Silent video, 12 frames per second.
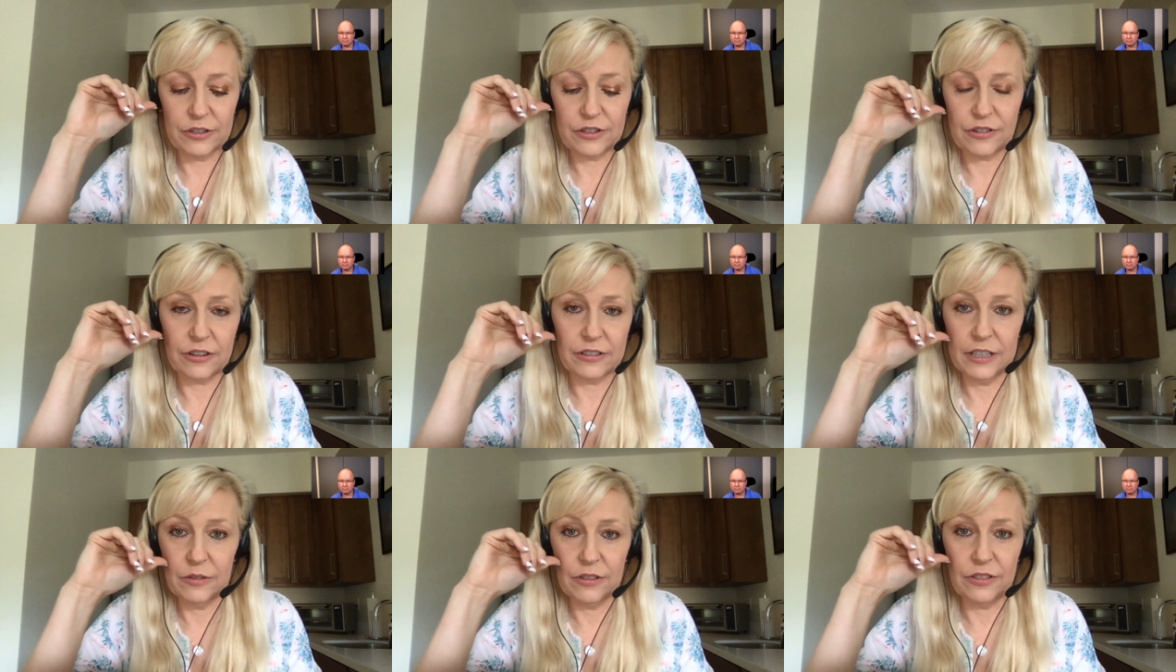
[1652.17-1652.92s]
I was
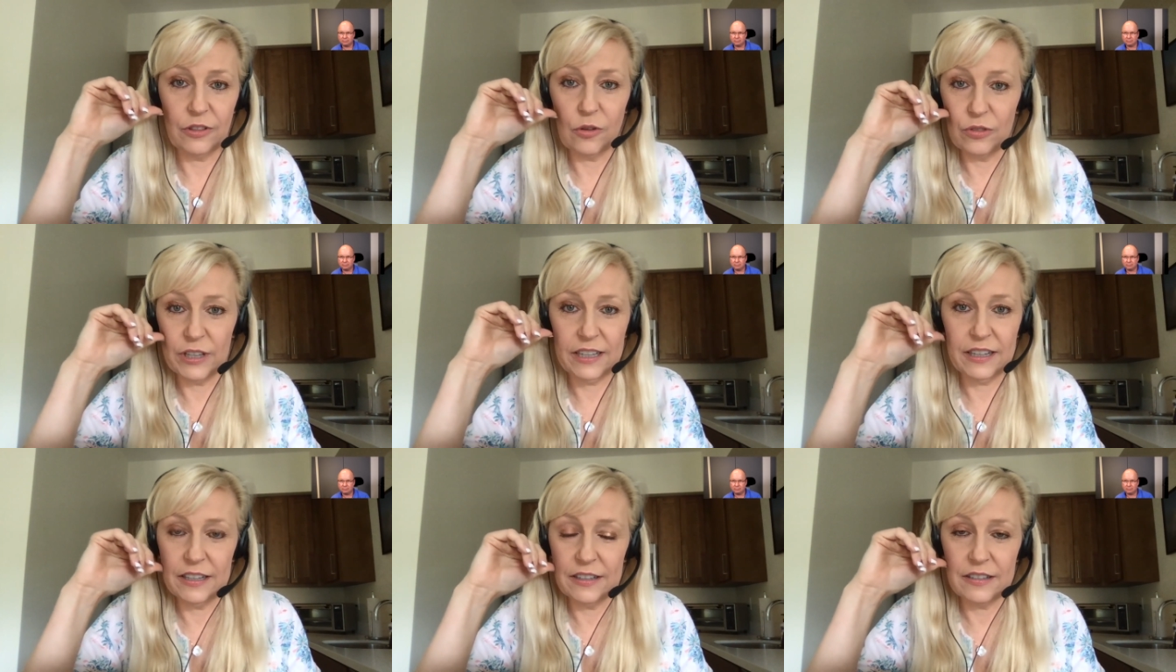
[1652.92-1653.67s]
struggling with
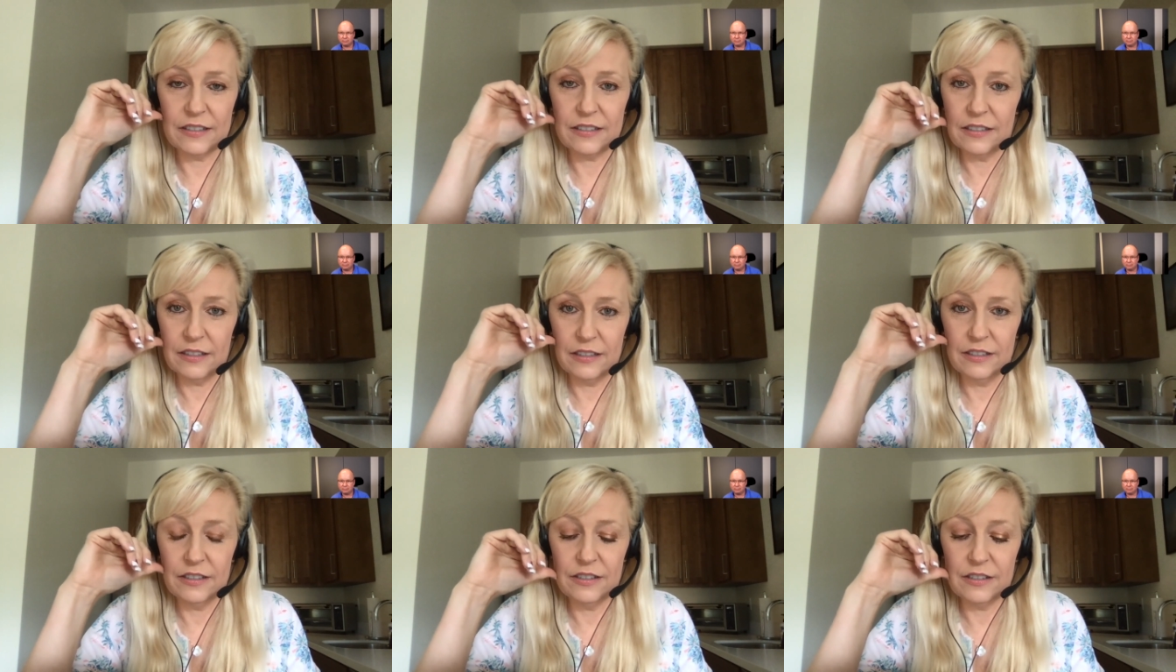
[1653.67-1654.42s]
loneliness,
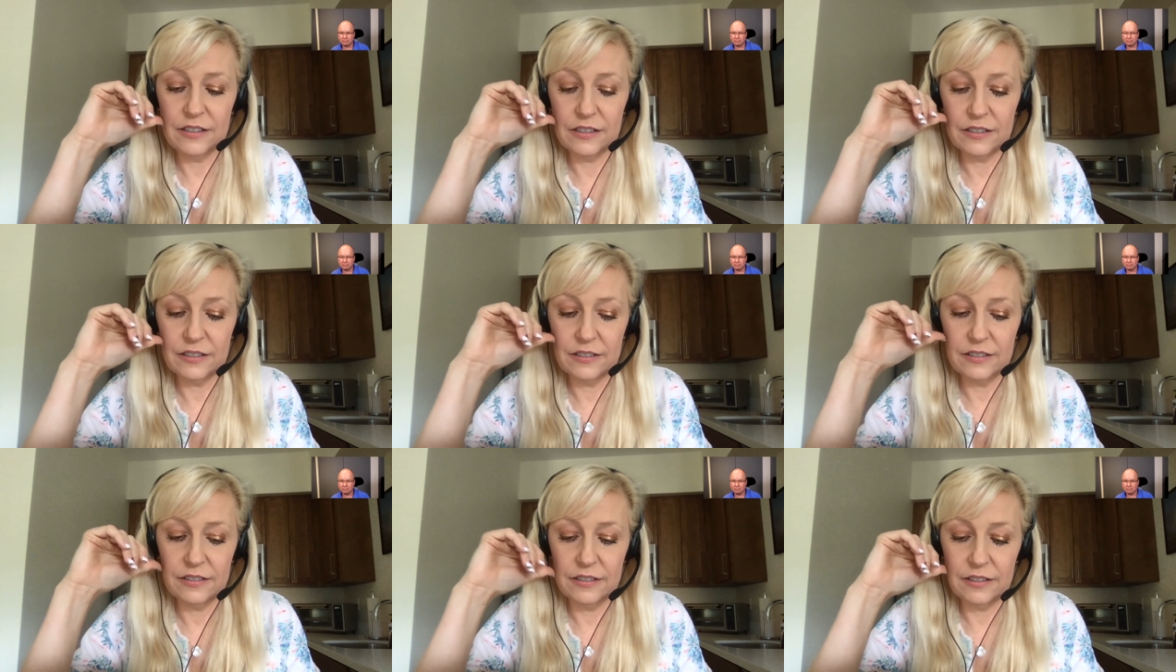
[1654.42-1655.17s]
and
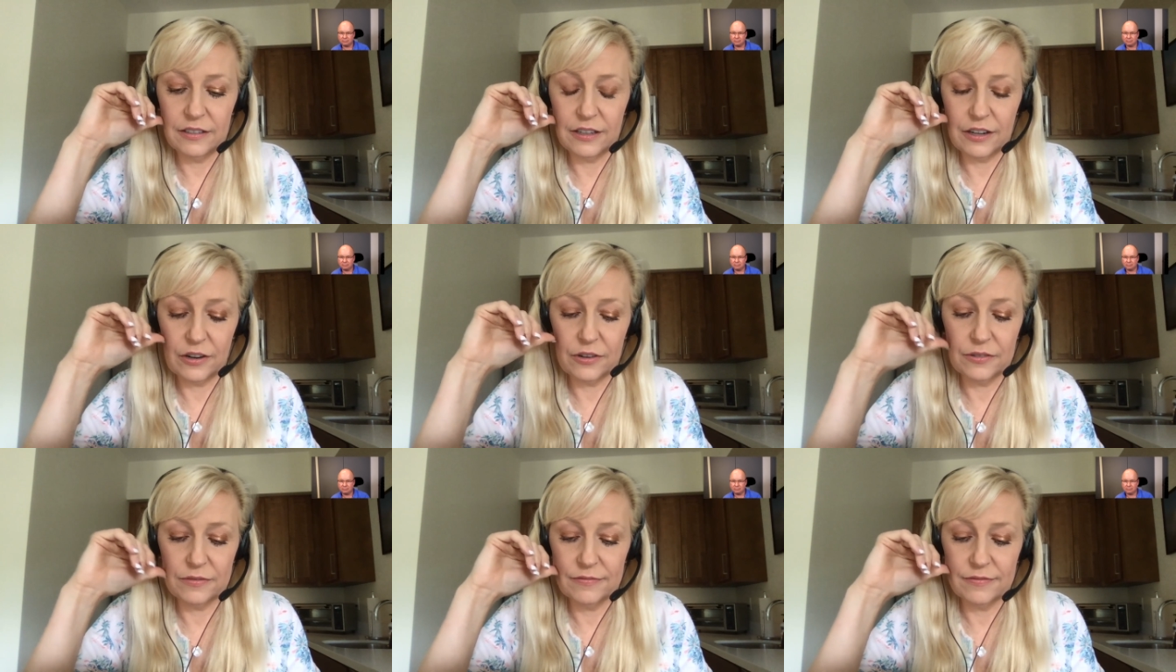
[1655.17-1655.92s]
you
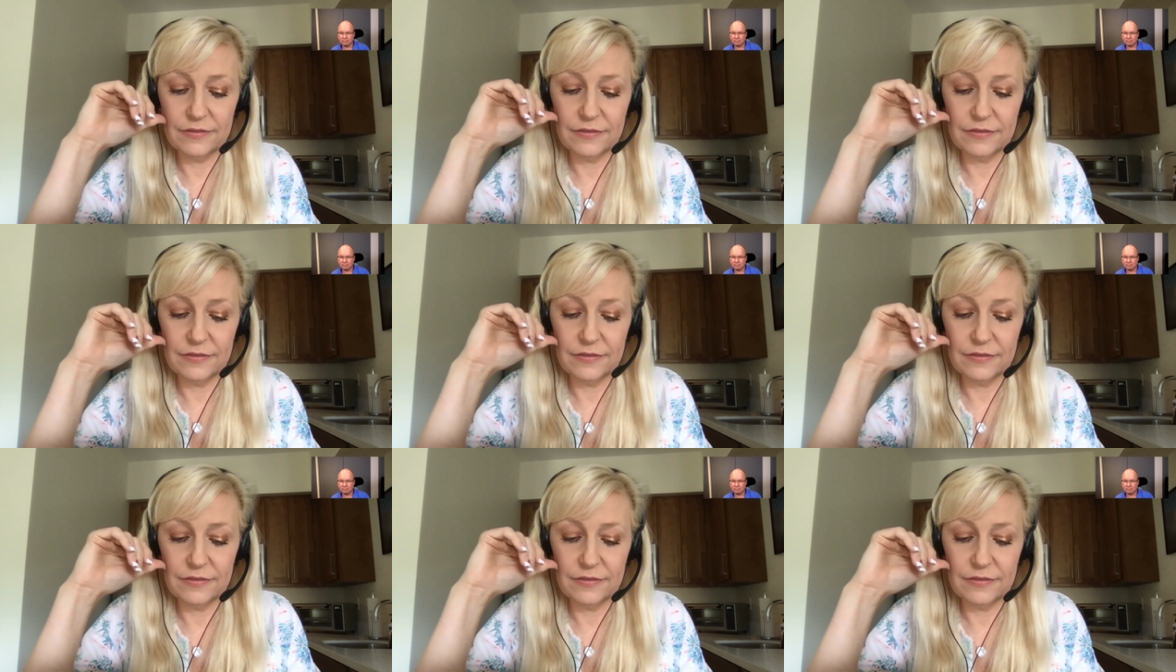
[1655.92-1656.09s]
know,